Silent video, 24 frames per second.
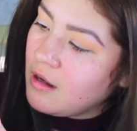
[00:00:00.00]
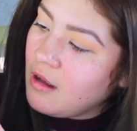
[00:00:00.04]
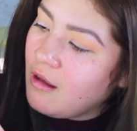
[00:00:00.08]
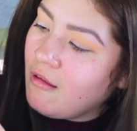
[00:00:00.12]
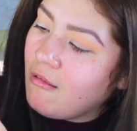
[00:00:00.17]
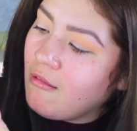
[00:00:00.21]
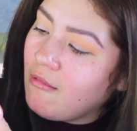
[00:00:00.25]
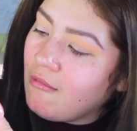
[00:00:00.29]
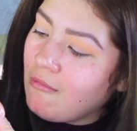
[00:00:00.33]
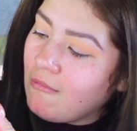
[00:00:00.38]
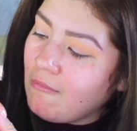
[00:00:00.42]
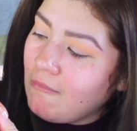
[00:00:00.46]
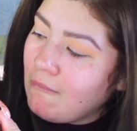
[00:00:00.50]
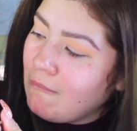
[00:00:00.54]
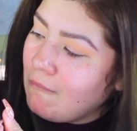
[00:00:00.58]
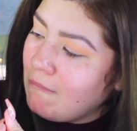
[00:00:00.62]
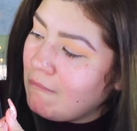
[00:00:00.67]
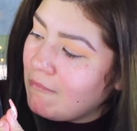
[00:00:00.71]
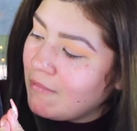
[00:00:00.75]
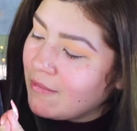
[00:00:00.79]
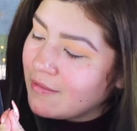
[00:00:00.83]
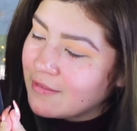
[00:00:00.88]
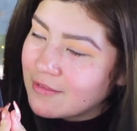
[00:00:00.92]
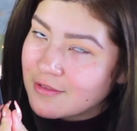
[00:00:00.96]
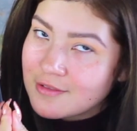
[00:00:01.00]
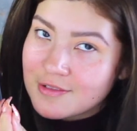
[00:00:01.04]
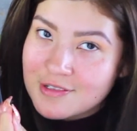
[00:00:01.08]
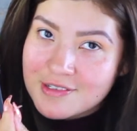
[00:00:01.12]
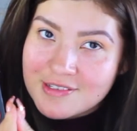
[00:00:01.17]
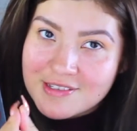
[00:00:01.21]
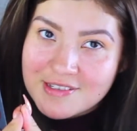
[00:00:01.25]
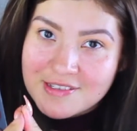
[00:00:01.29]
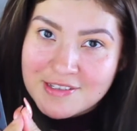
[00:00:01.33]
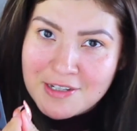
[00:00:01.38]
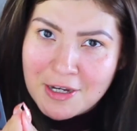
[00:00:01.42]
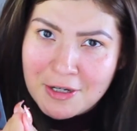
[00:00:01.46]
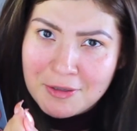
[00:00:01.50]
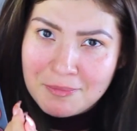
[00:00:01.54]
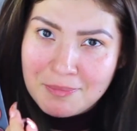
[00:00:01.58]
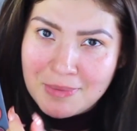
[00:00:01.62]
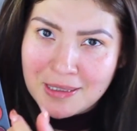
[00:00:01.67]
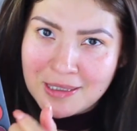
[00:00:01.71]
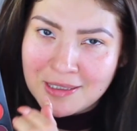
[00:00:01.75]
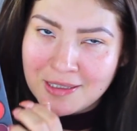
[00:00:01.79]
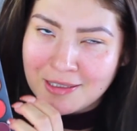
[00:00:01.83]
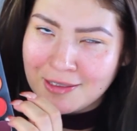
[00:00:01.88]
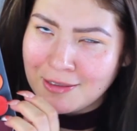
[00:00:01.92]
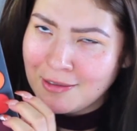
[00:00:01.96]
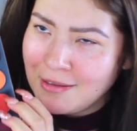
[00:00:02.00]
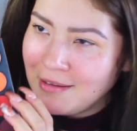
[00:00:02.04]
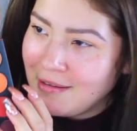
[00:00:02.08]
Oh, okay.